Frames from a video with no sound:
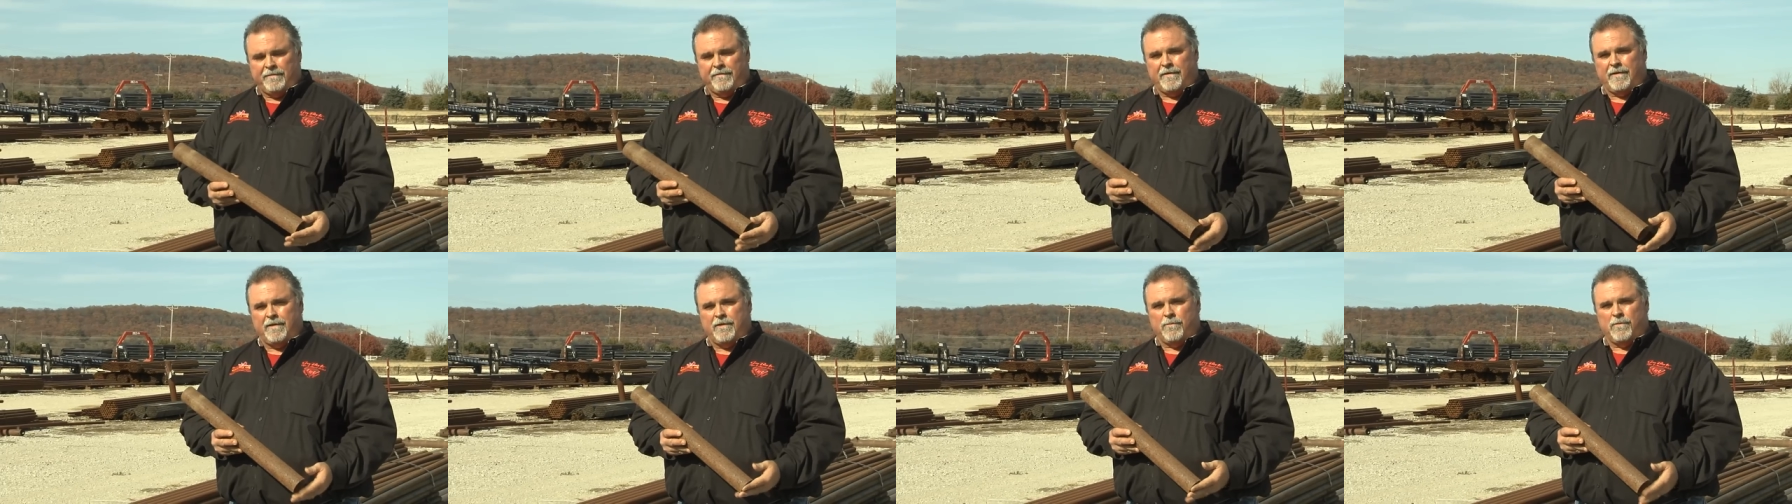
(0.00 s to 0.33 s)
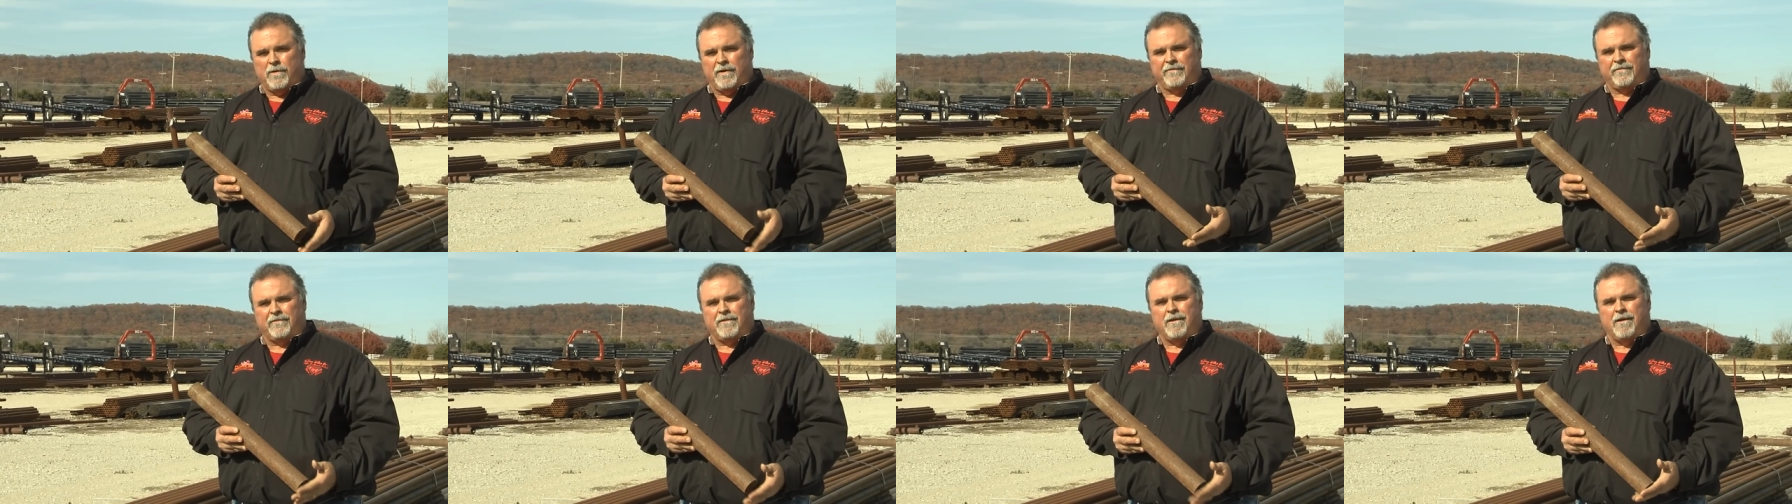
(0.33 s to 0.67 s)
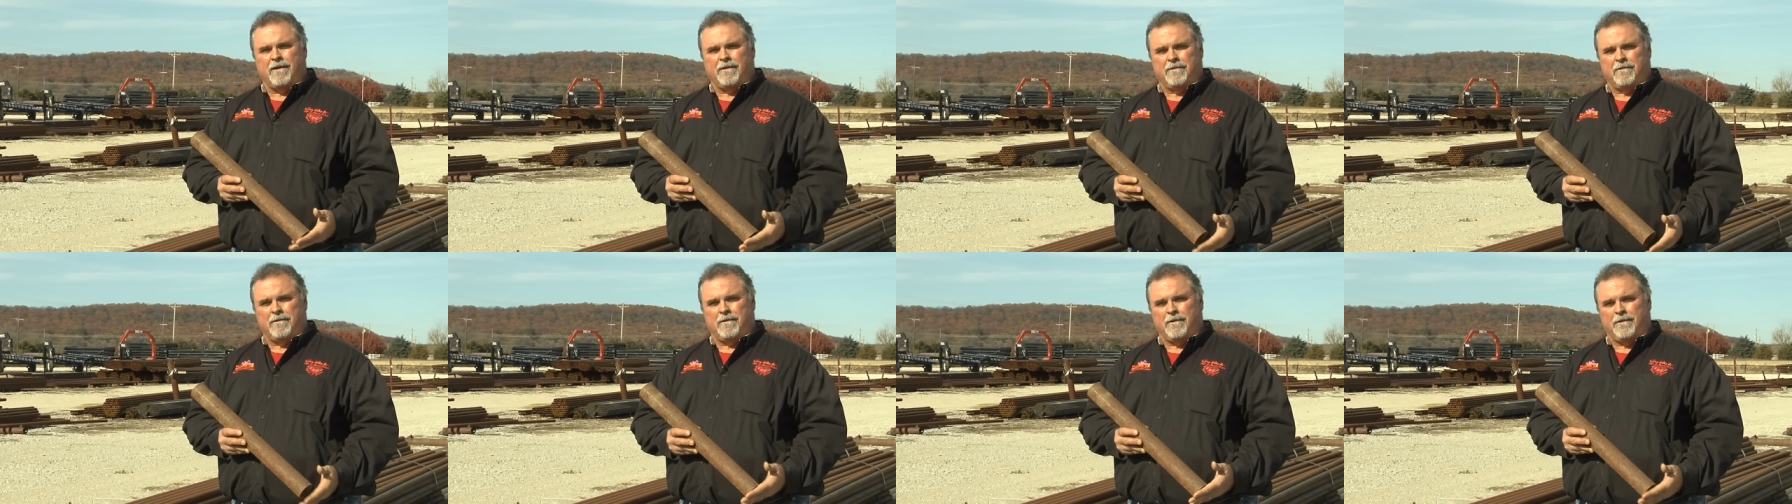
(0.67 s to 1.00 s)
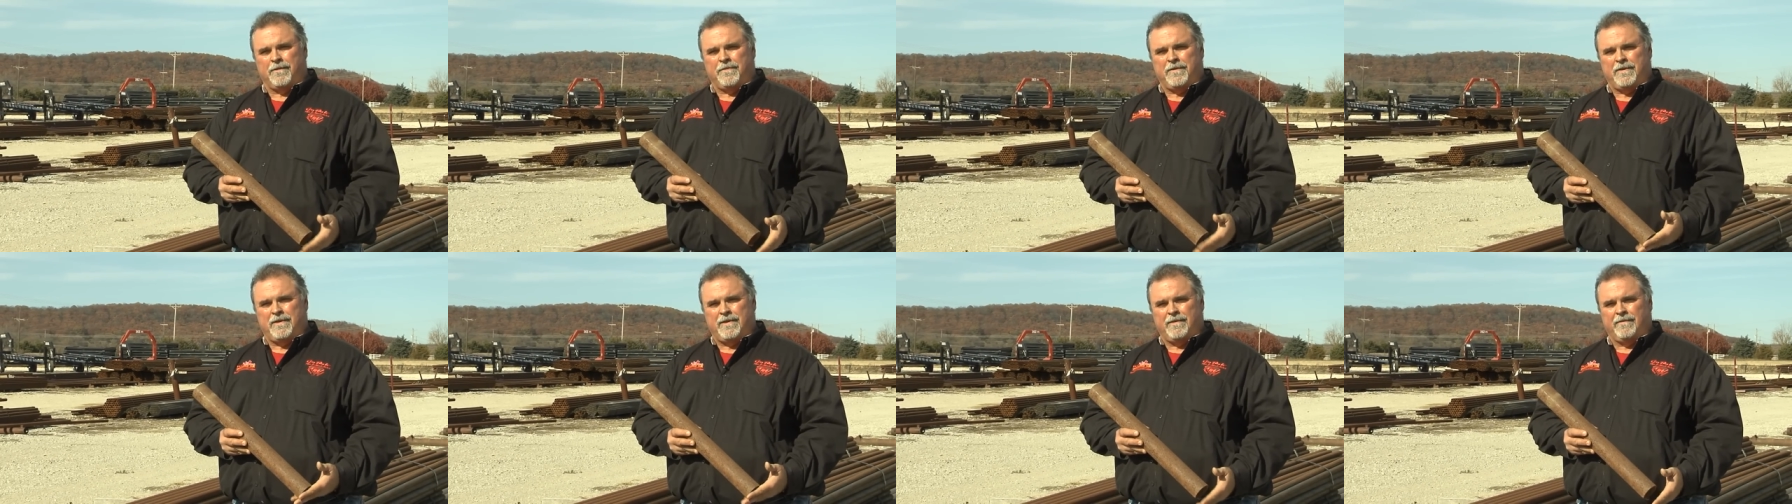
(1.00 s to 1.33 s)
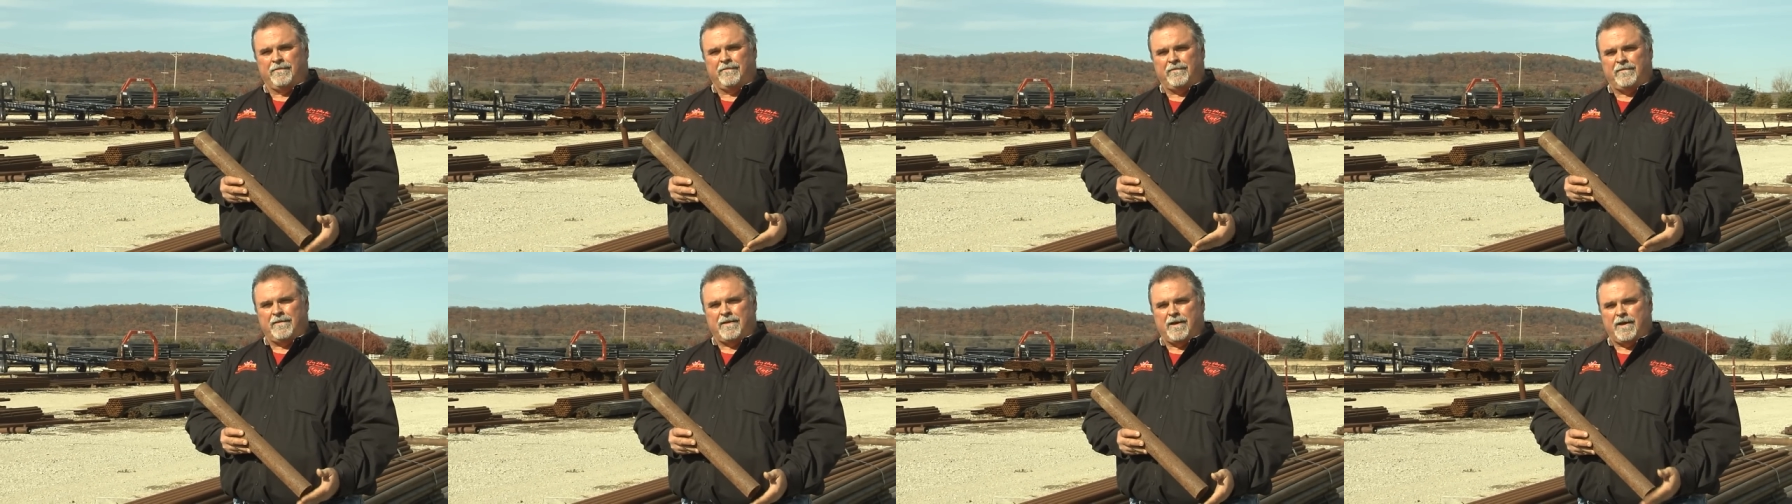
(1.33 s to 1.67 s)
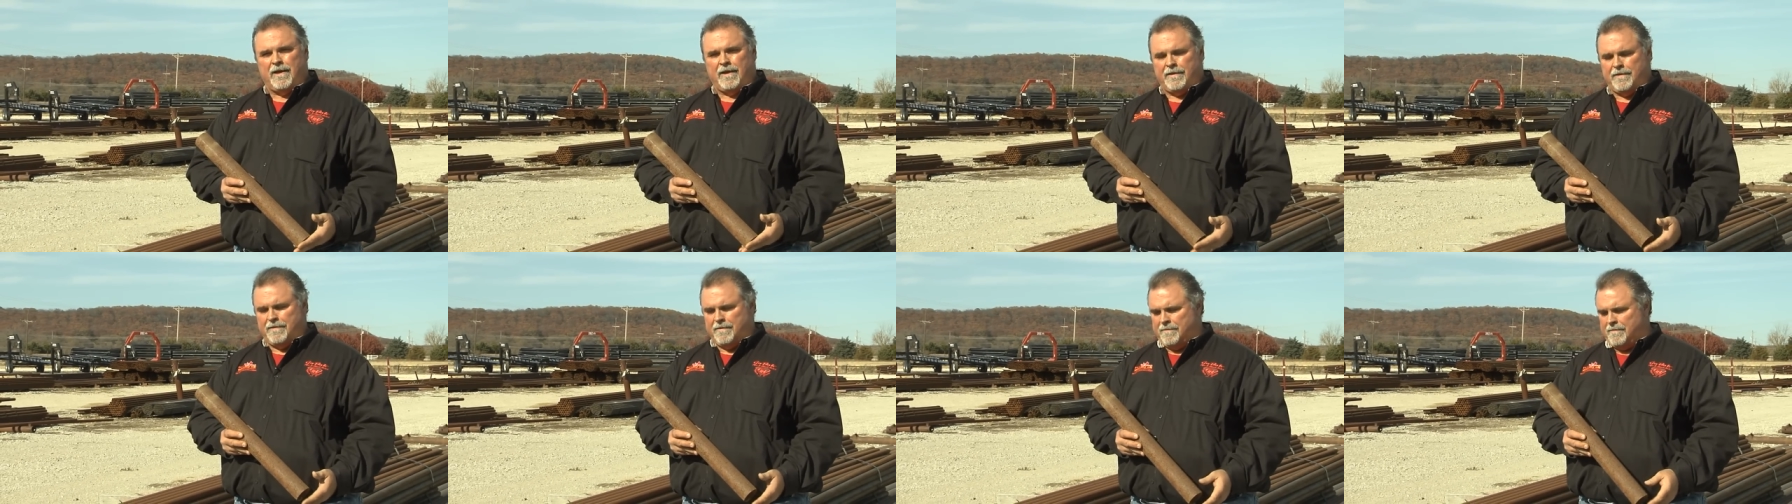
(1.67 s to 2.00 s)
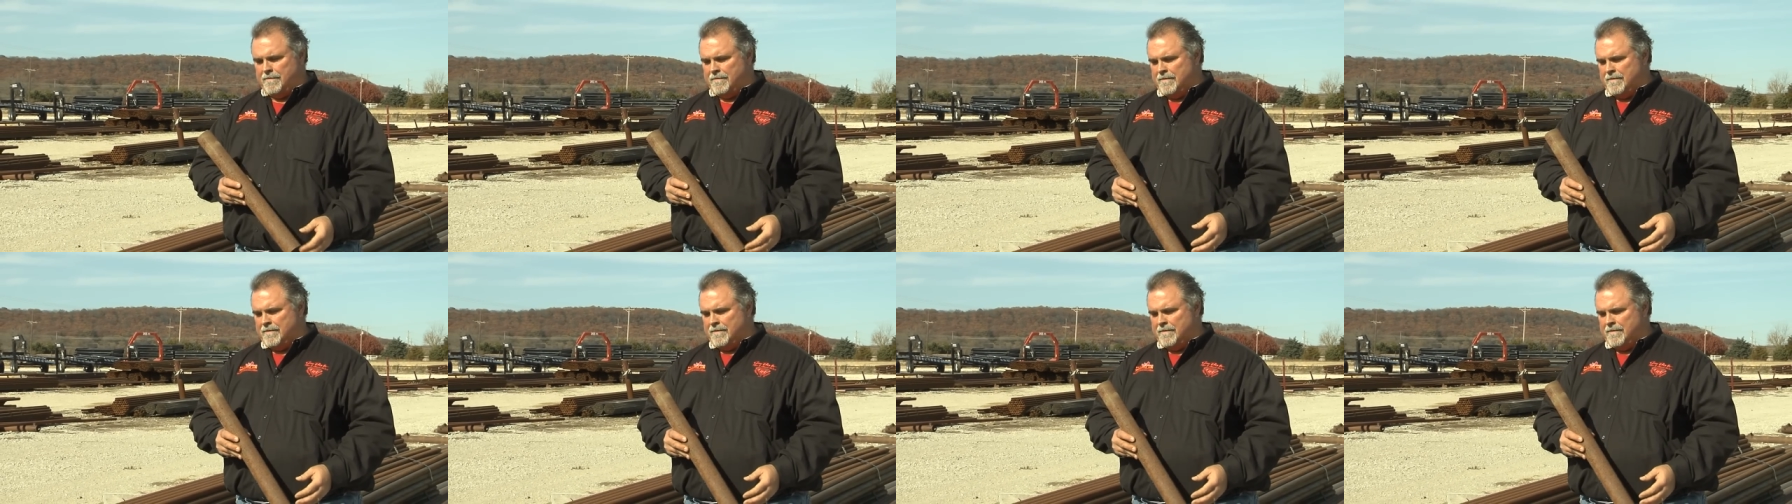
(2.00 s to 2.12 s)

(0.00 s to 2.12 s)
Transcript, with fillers: tell you what's going on on the inside.